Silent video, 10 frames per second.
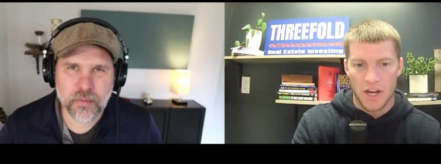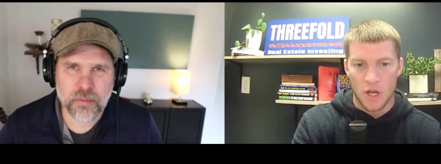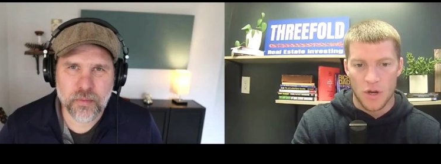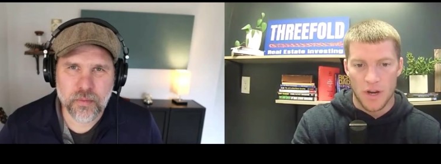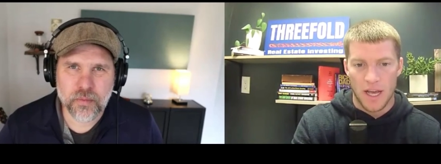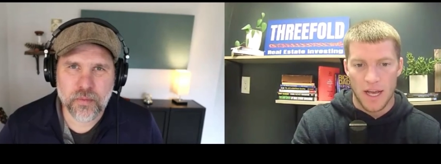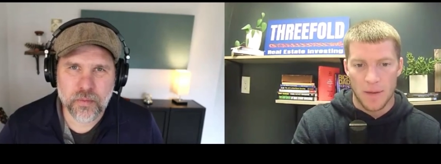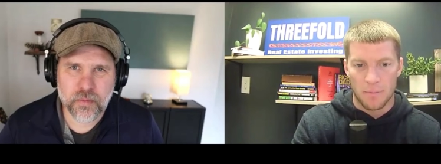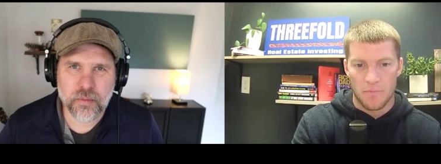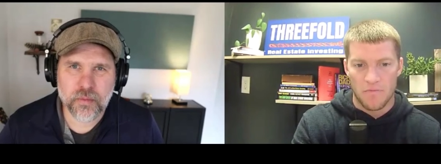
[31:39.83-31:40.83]
Speaker 1: And then I know you're
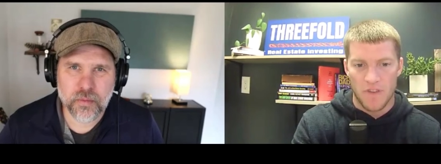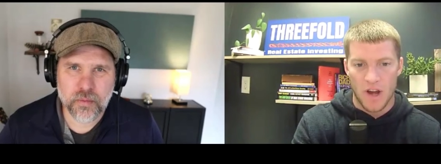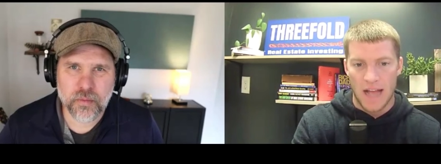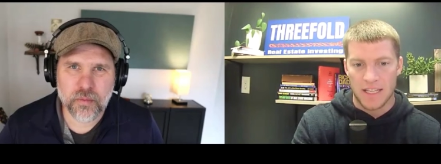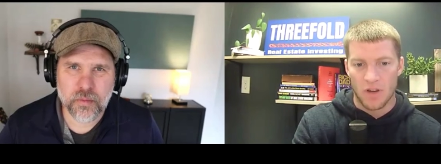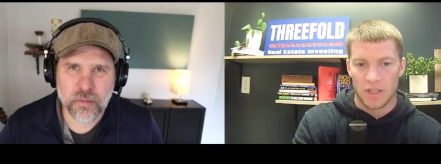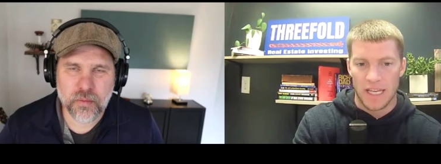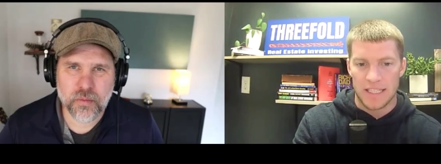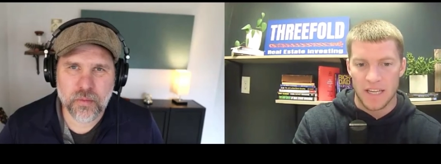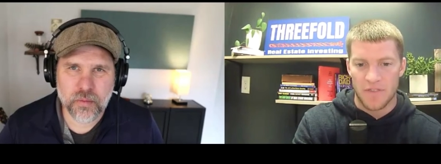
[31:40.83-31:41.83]
uh, very active
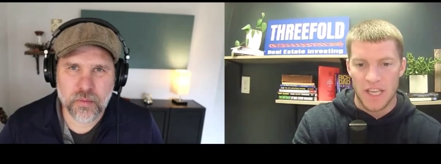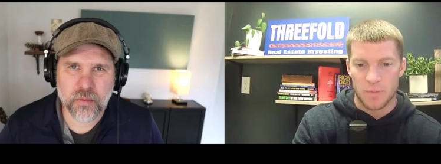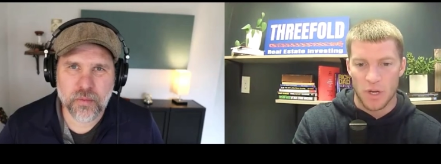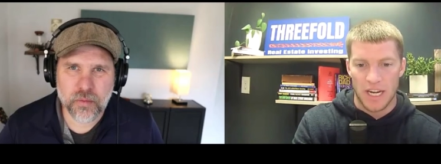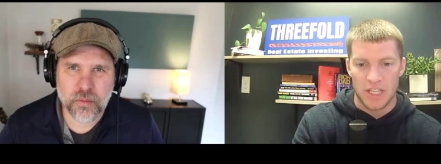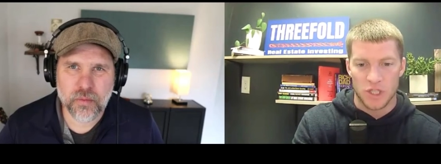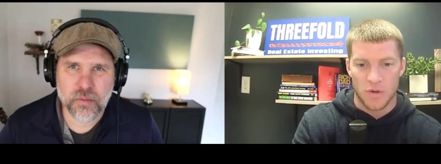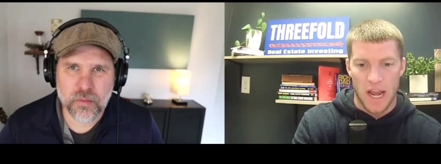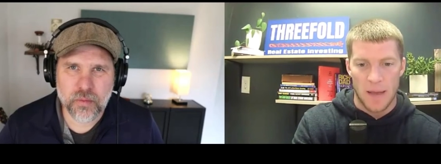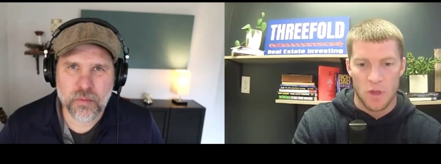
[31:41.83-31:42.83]
on LinkedIn, Facebook, and
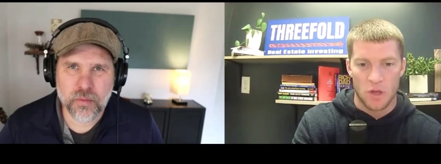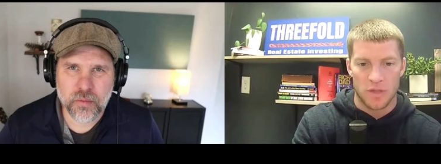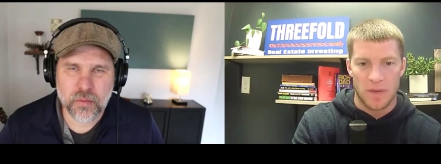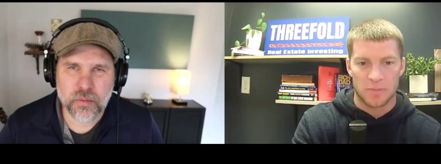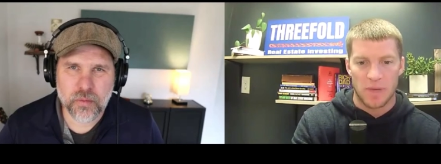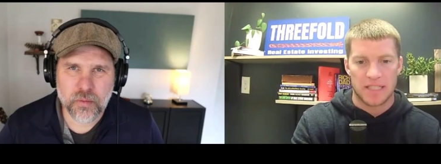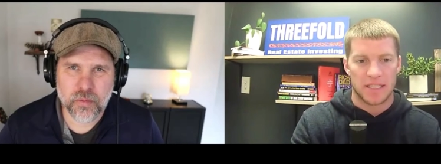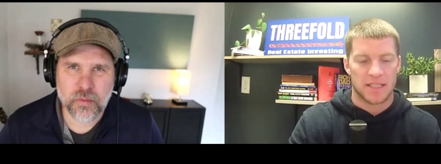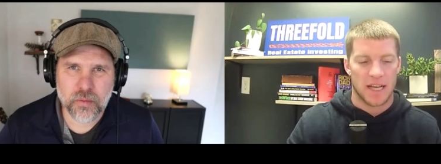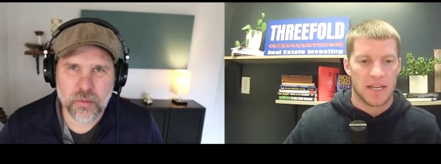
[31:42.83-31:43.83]
Instagram. Are those the best
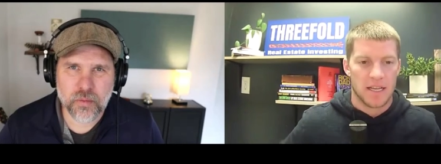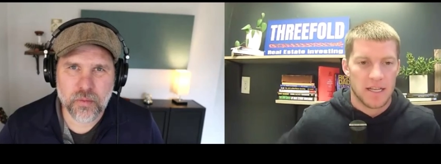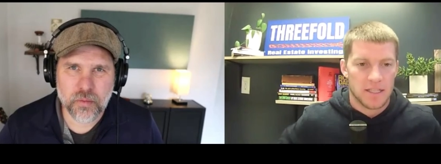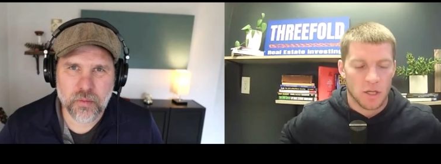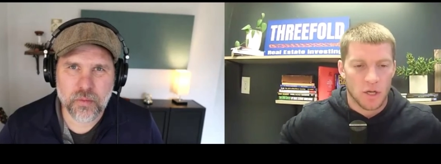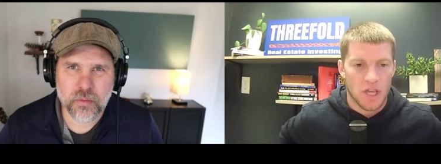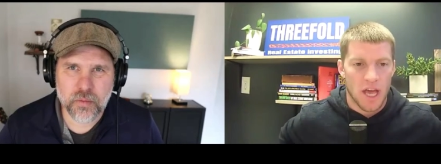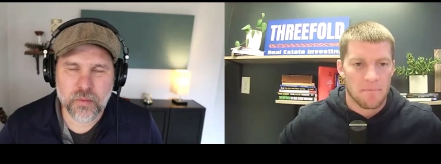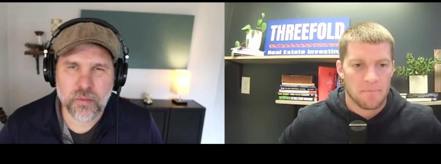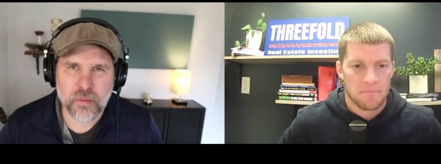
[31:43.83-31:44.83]
places to, to look
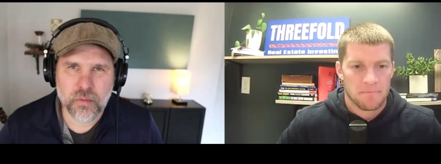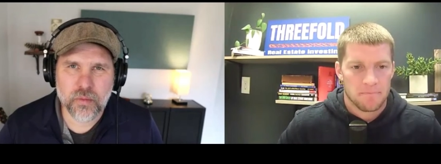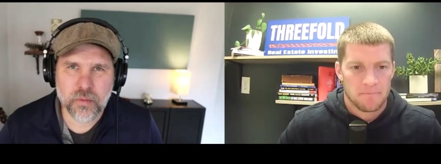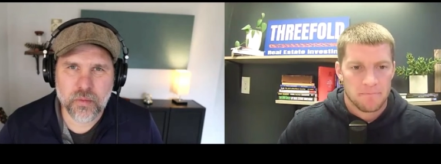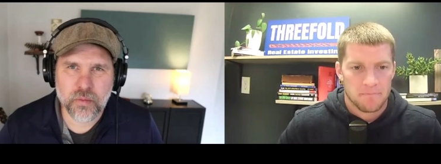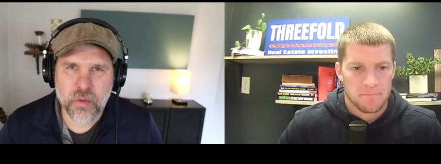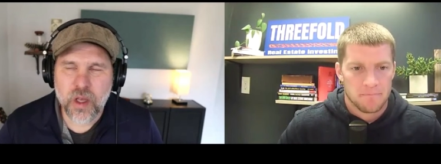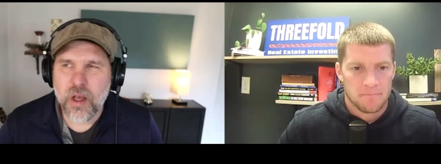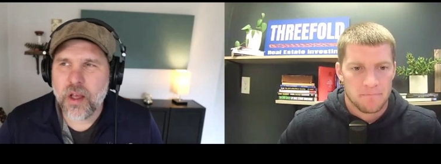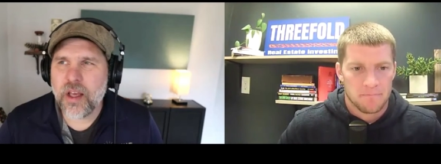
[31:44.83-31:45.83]
you up?
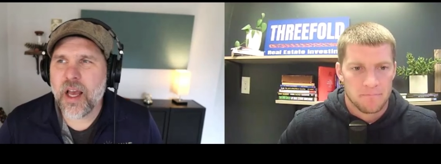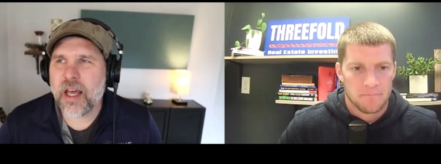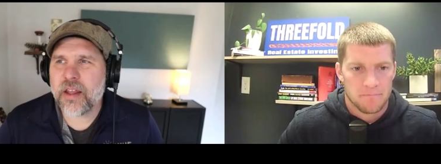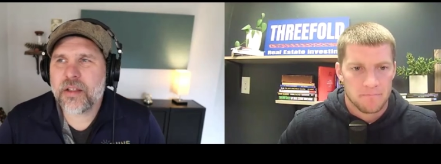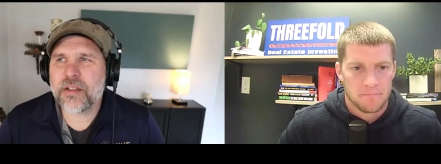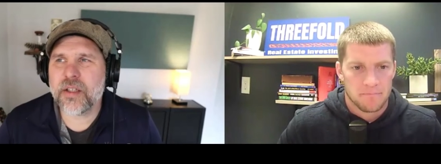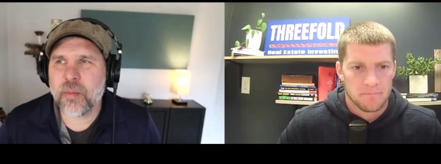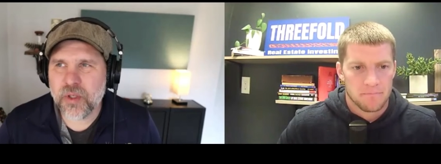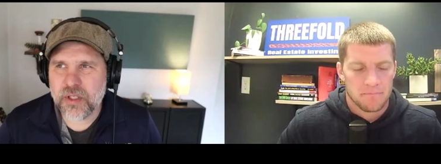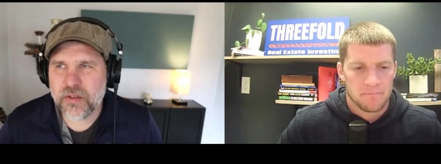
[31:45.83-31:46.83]
Speaker 2: Yeah, I think the
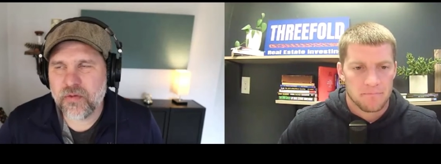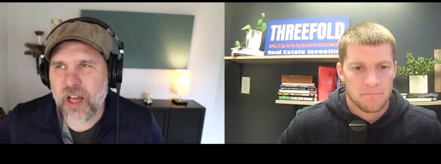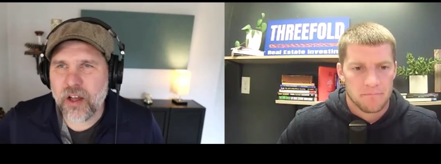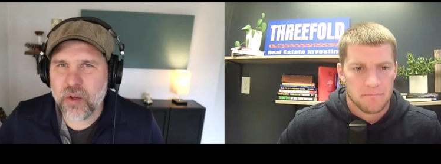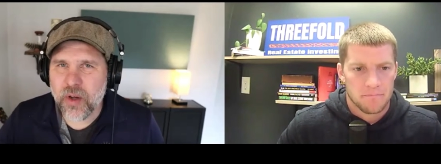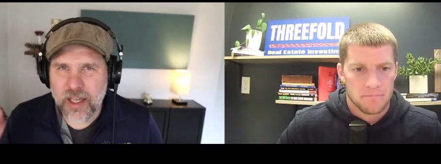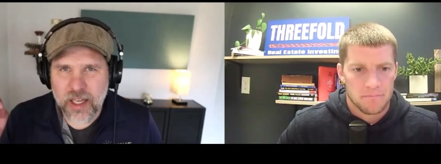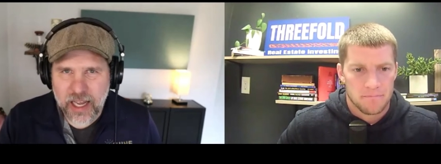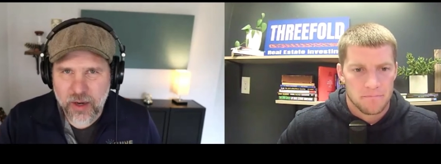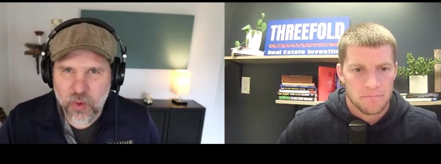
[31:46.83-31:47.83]
simplest value I can
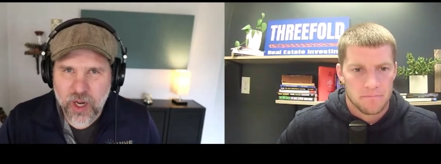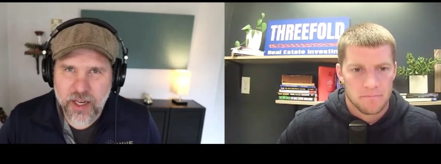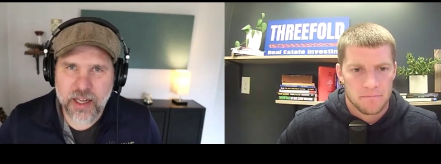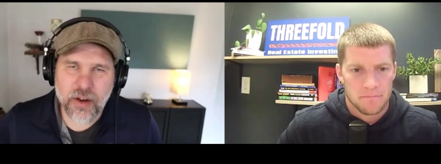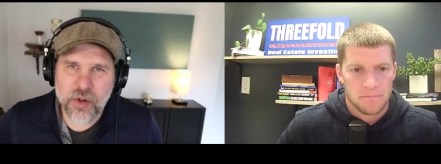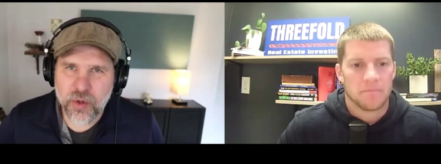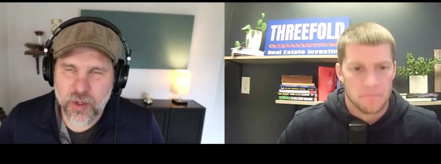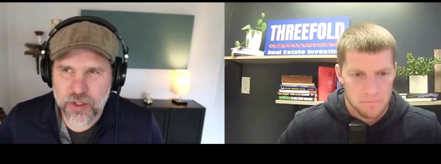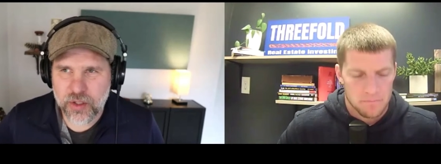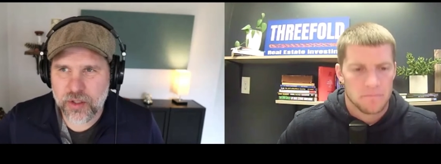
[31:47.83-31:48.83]
add right now to your
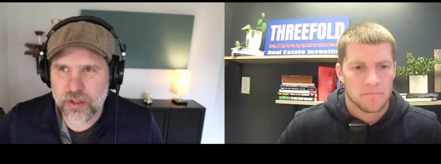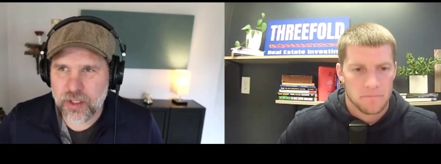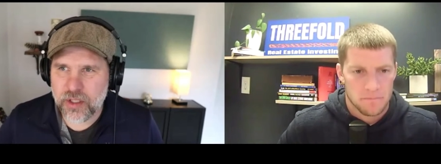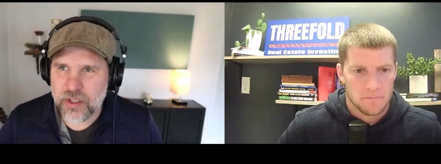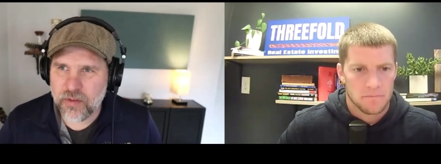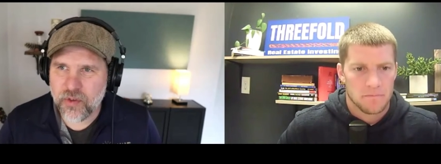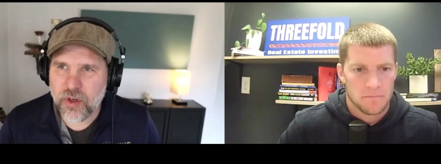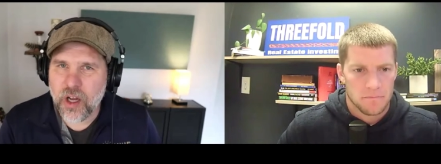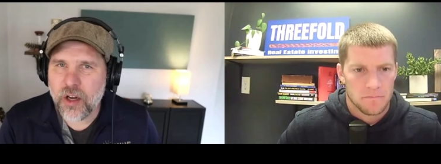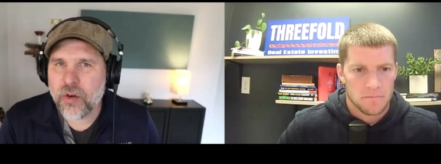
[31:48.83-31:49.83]
listeners is if you're
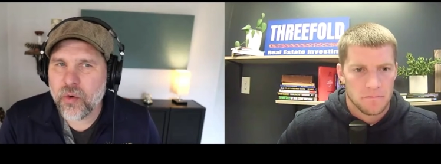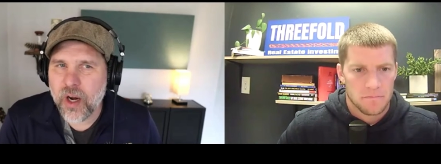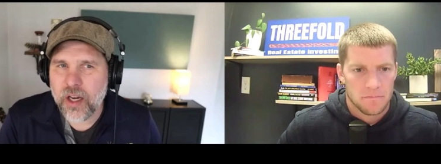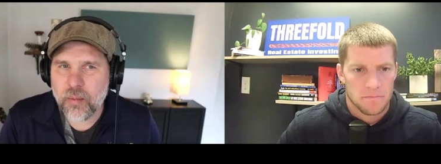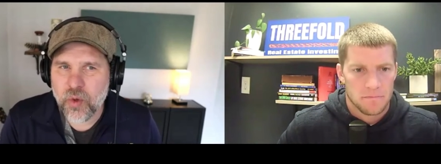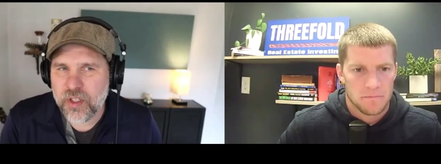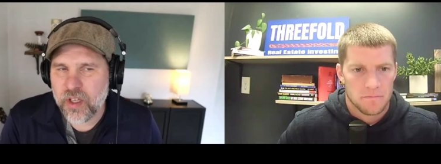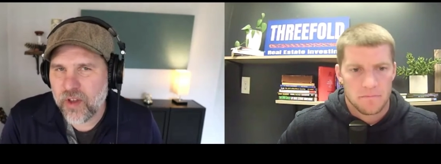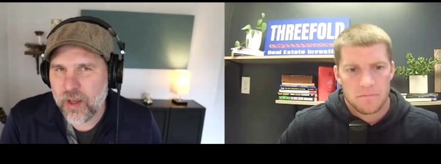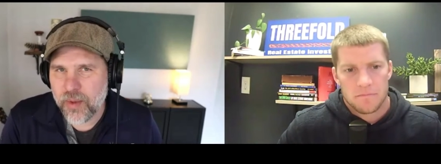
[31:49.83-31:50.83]
underwriting
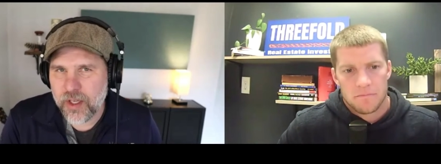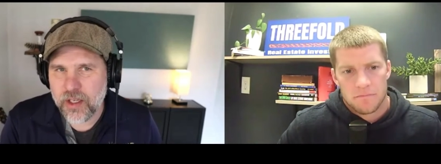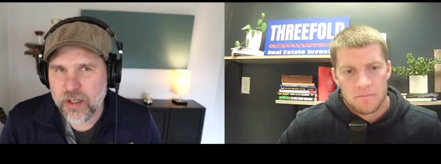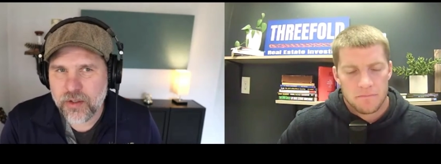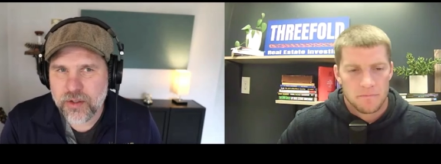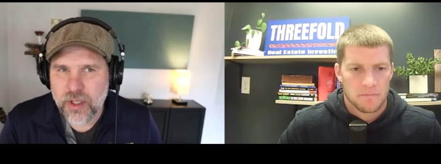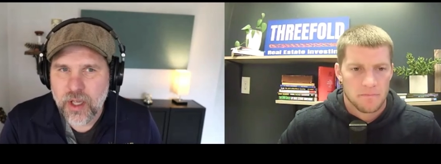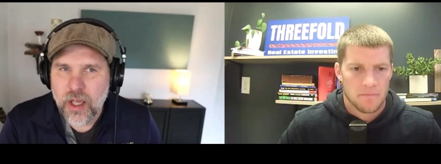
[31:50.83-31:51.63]
multifamily deals